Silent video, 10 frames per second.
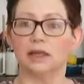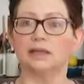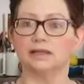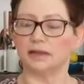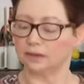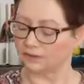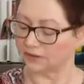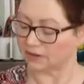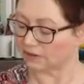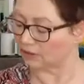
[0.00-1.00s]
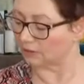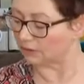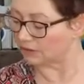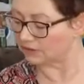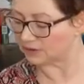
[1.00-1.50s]
So the first thing I'm
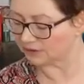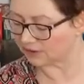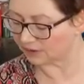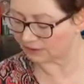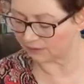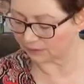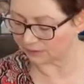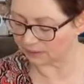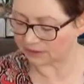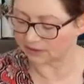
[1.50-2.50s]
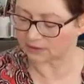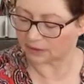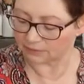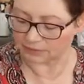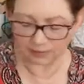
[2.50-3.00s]
going to do is
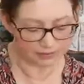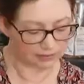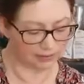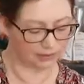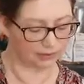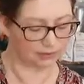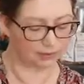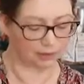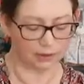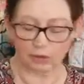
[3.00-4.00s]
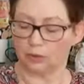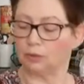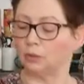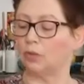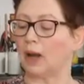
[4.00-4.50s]
I'm going to
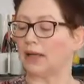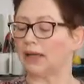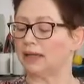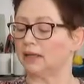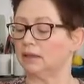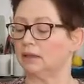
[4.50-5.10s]
weigh